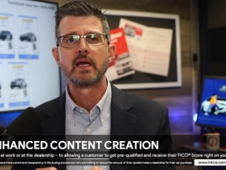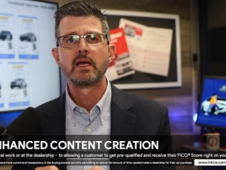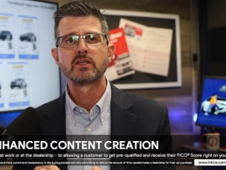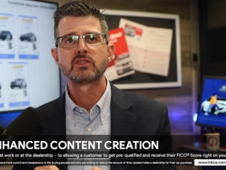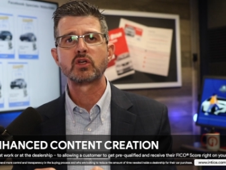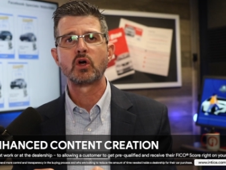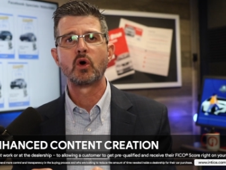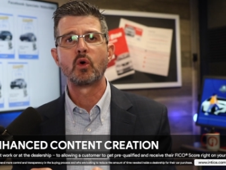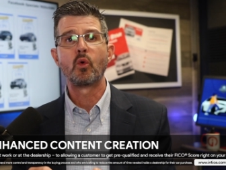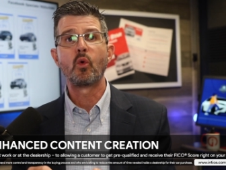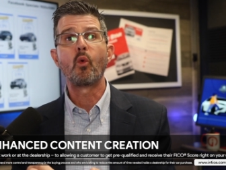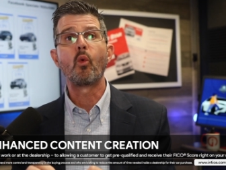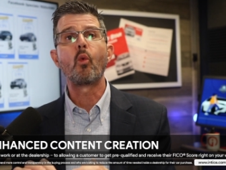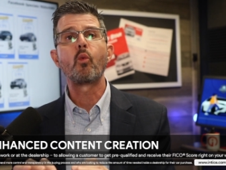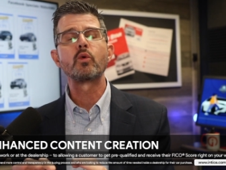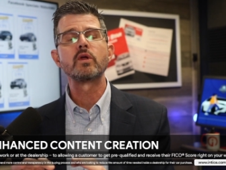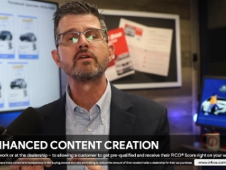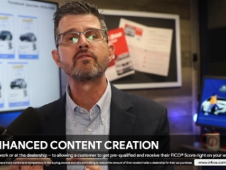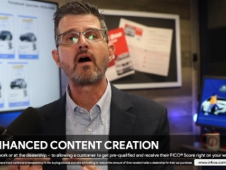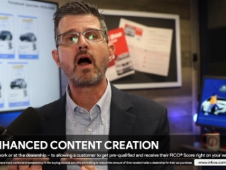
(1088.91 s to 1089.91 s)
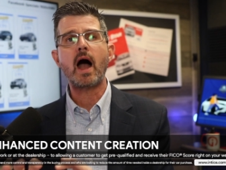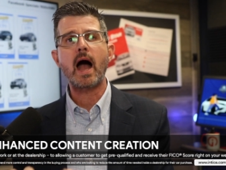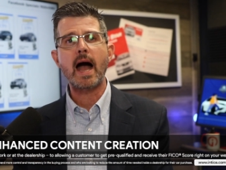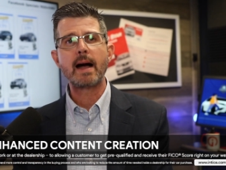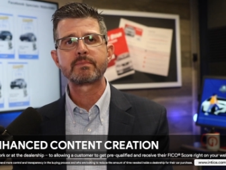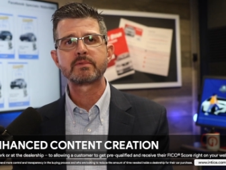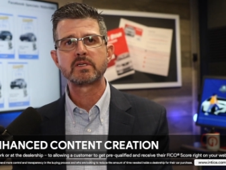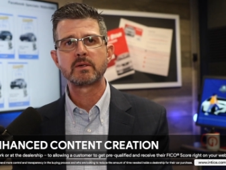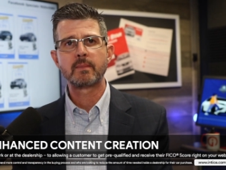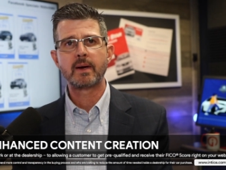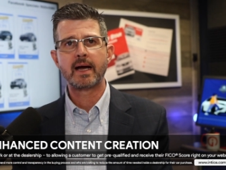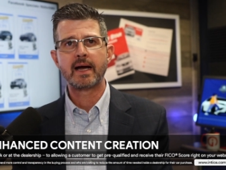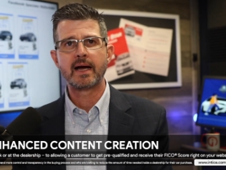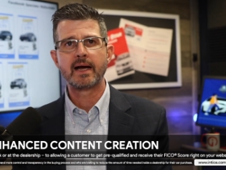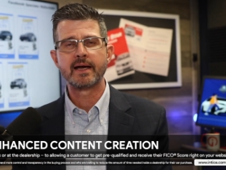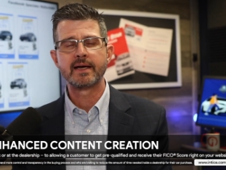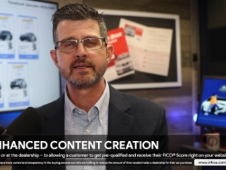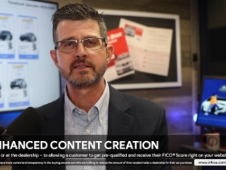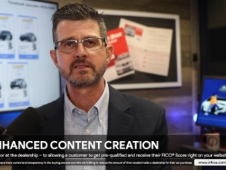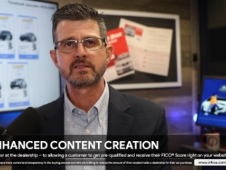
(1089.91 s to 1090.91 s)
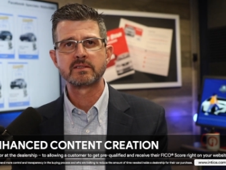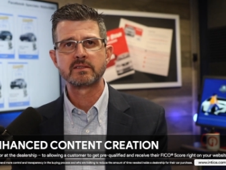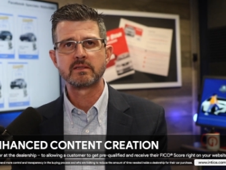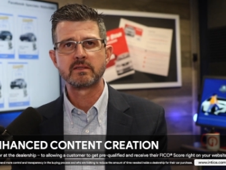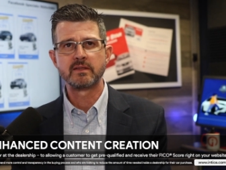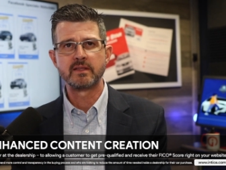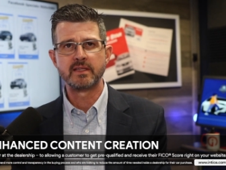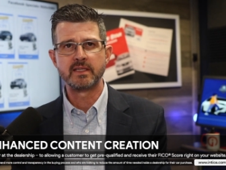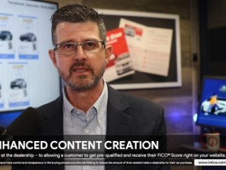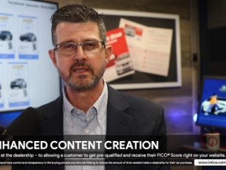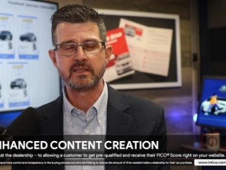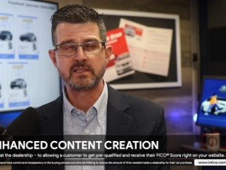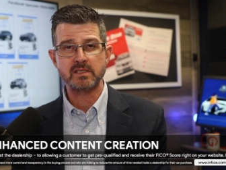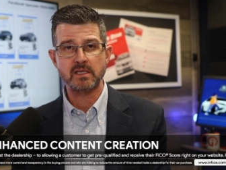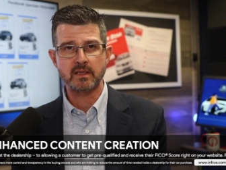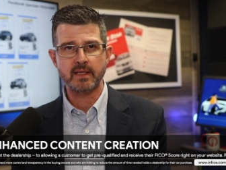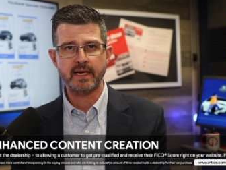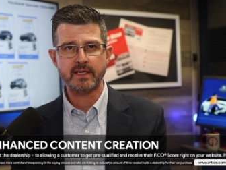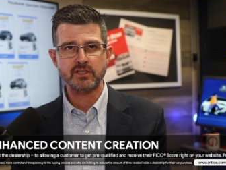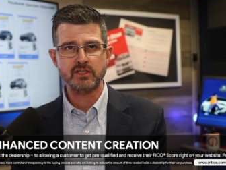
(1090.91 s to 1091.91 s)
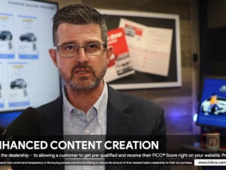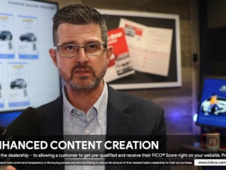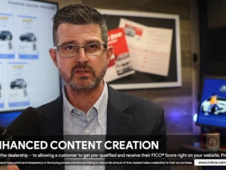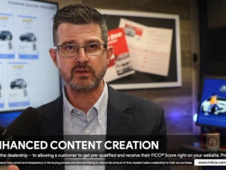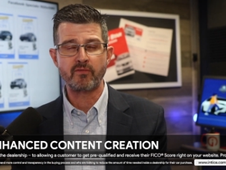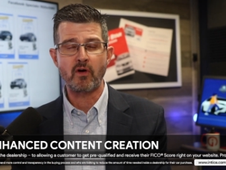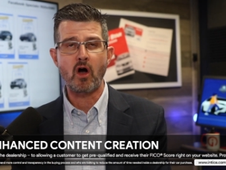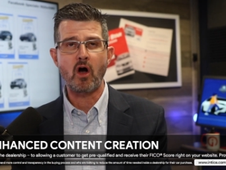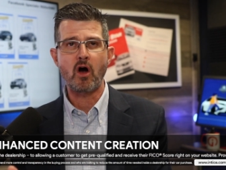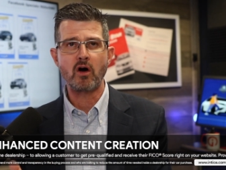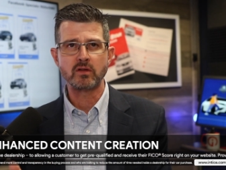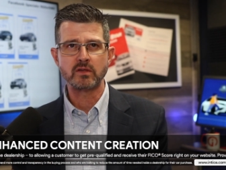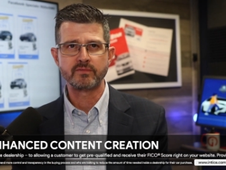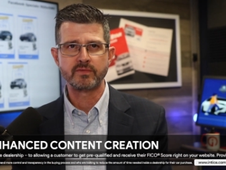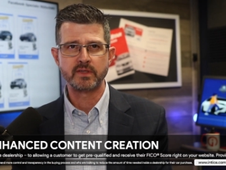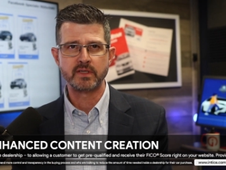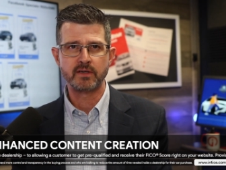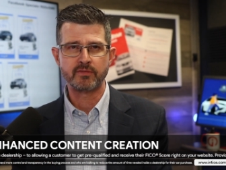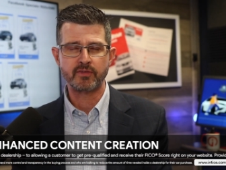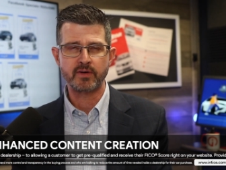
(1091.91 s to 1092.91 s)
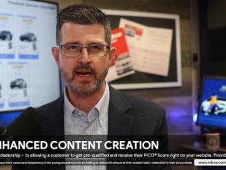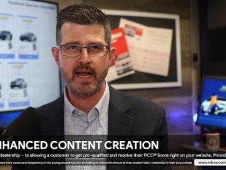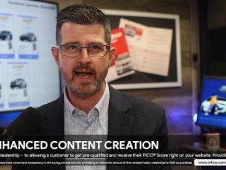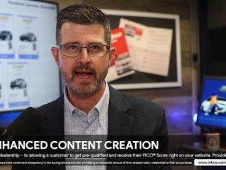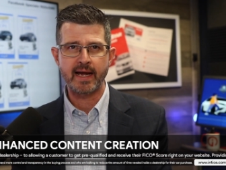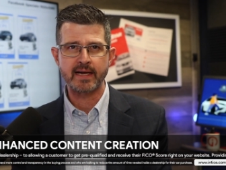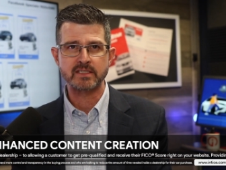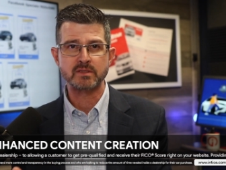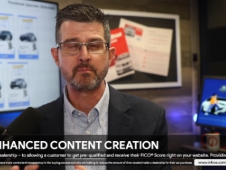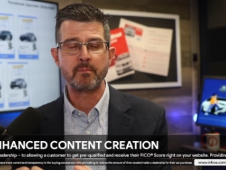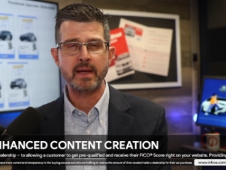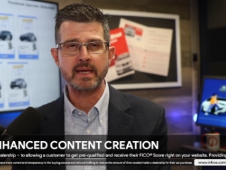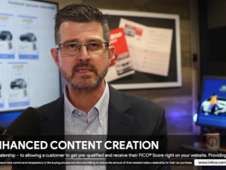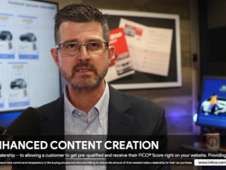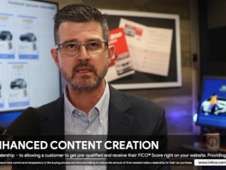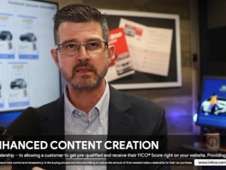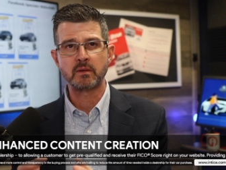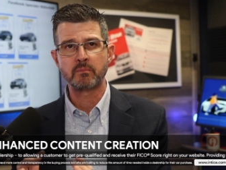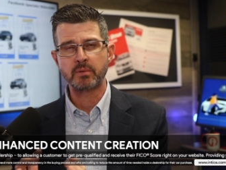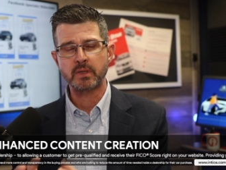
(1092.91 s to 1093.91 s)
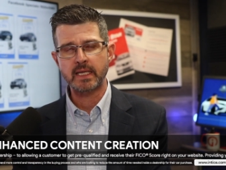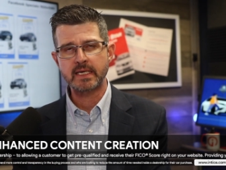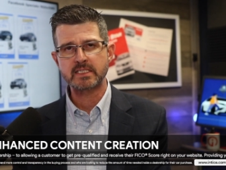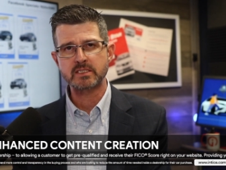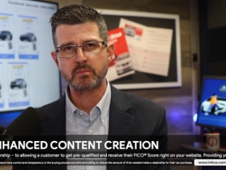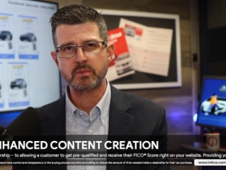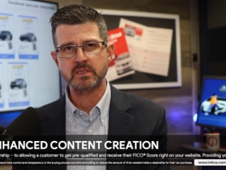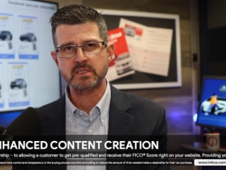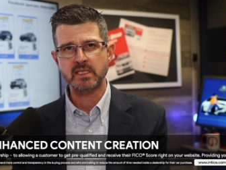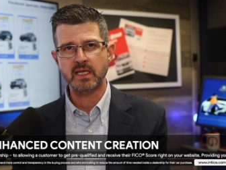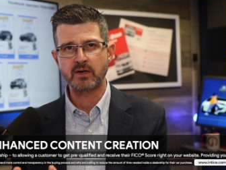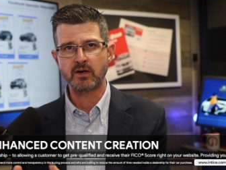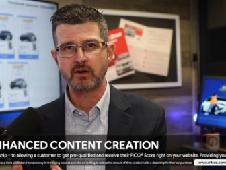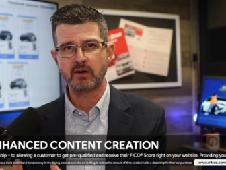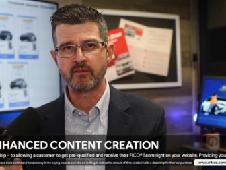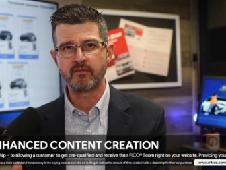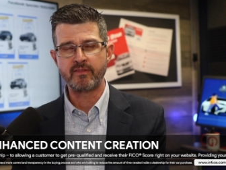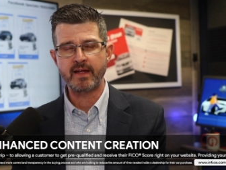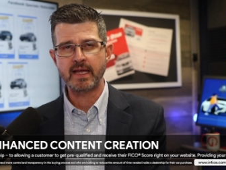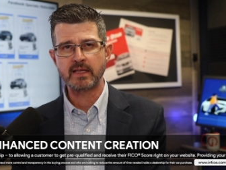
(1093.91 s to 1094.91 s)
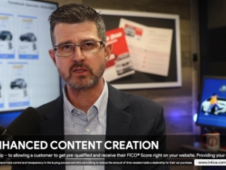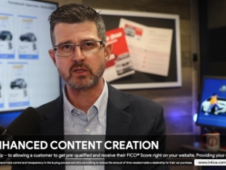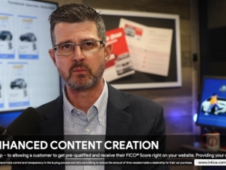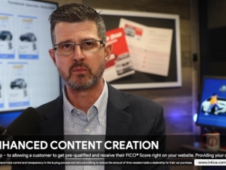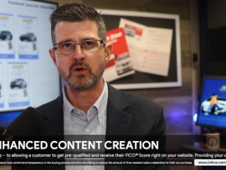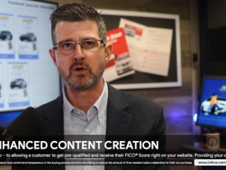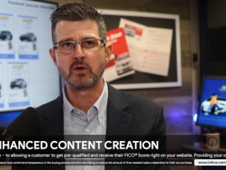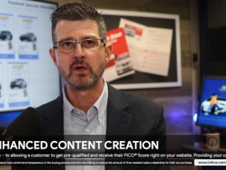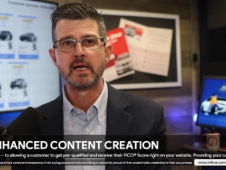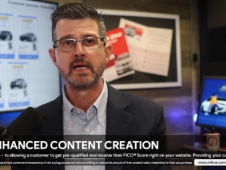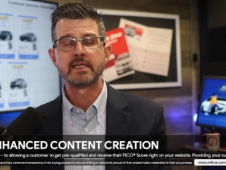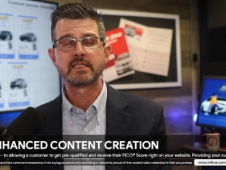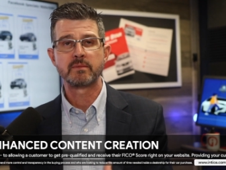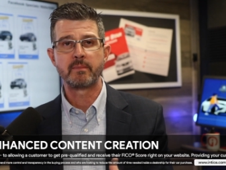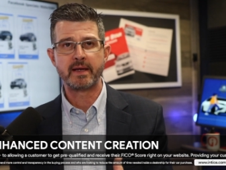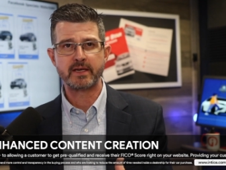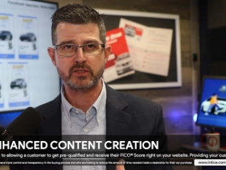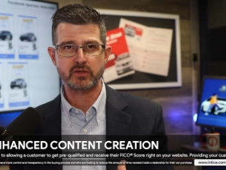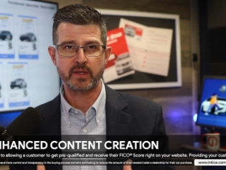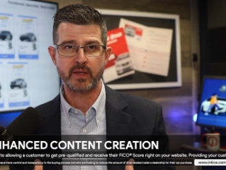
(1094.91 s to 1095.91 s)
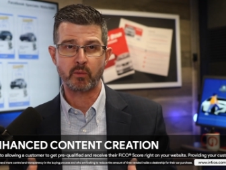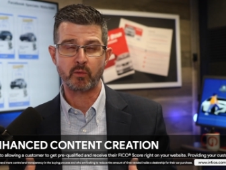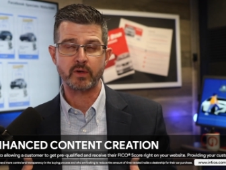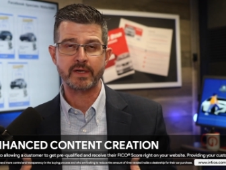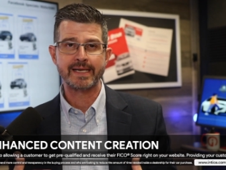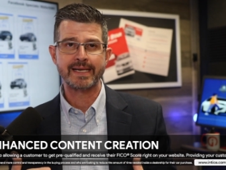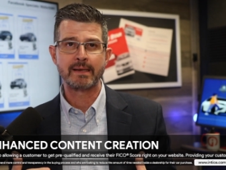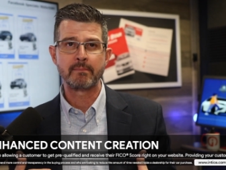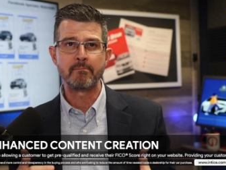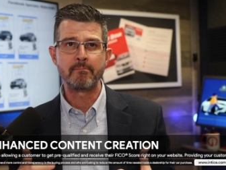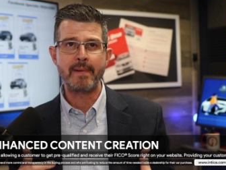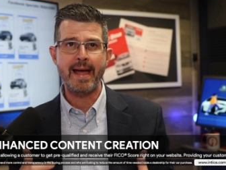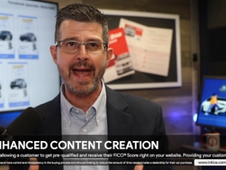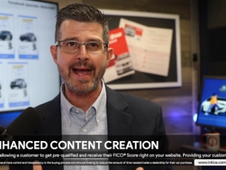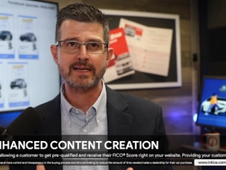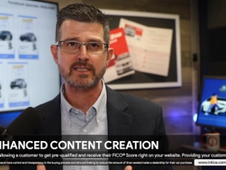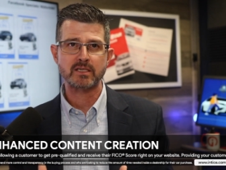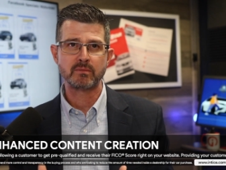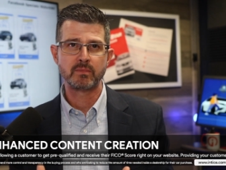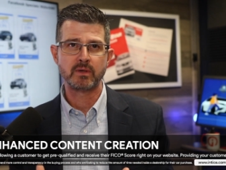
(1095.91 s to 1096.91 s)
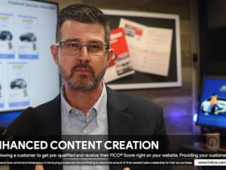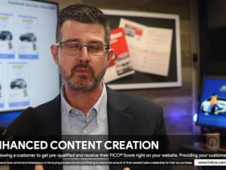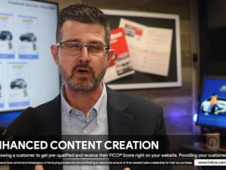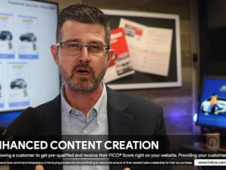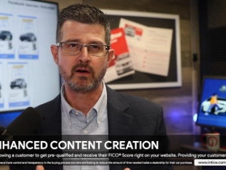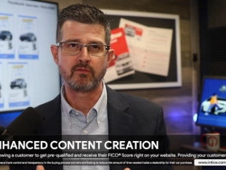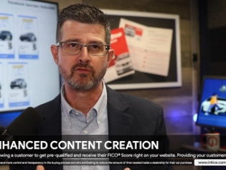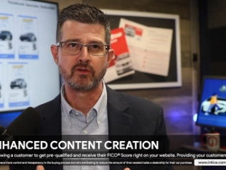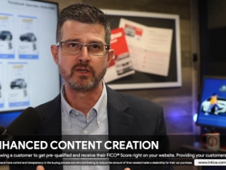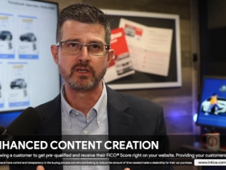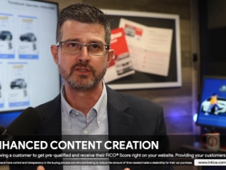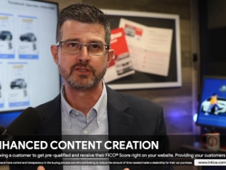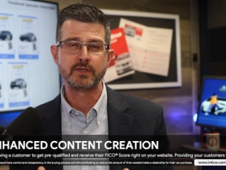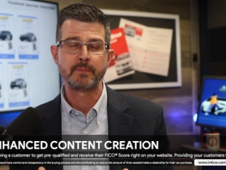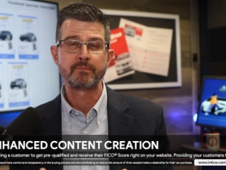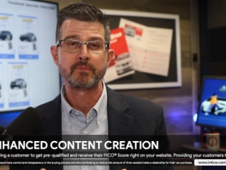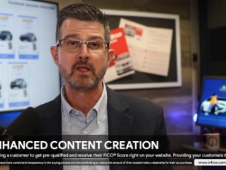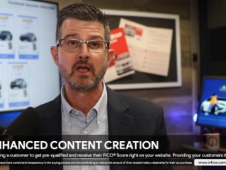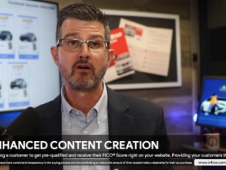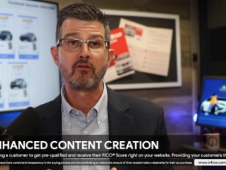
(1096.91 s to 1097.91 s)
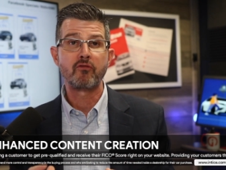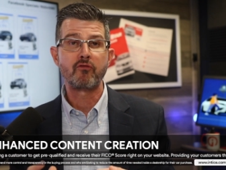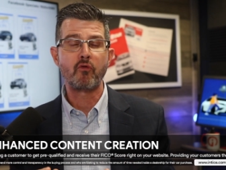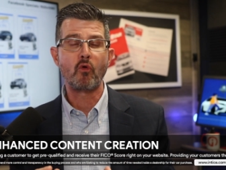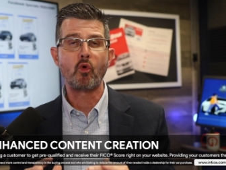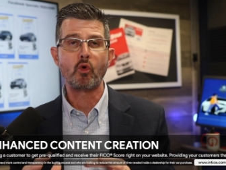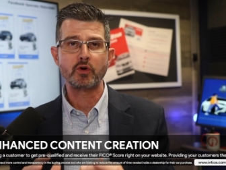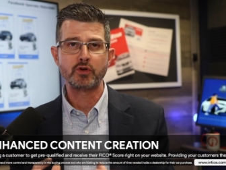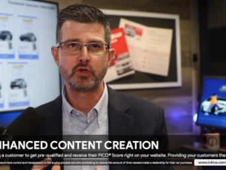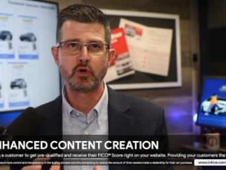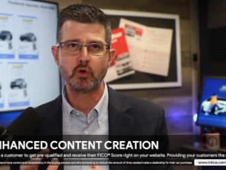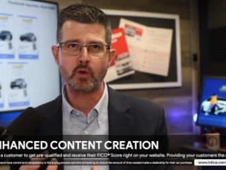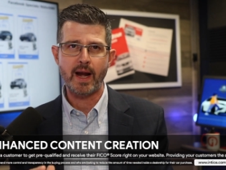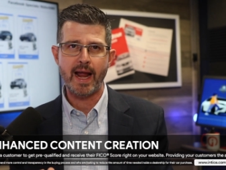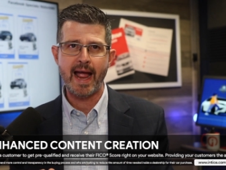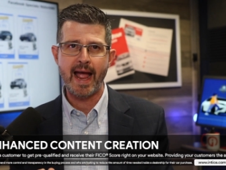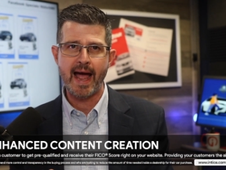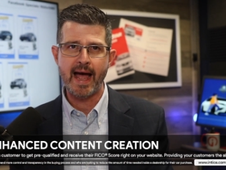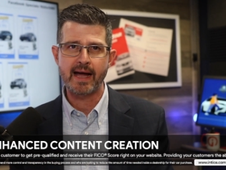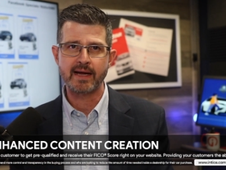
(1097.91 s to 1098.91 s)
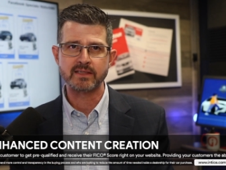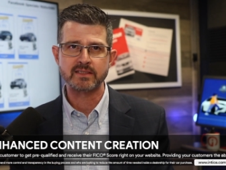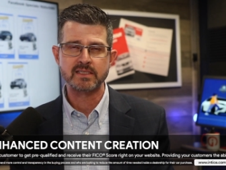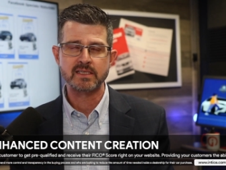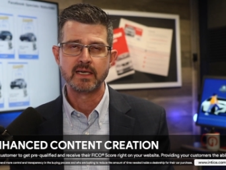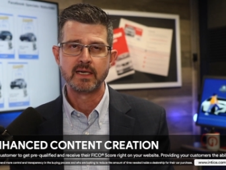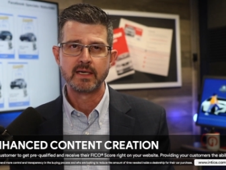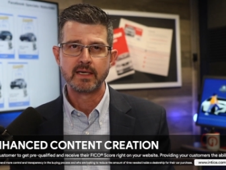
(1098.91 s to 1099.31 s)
So we've optimized the selections of all of the different ads based on the placements that are available to make sure that we're getting maximum coverage for your ads